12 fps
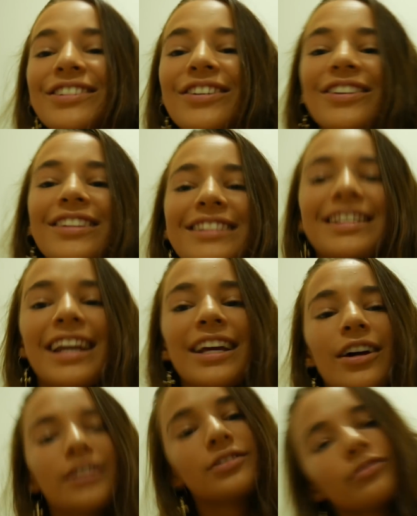to the sunny
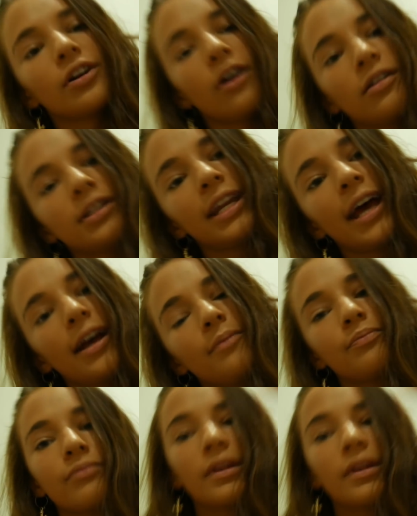coast for a holiday.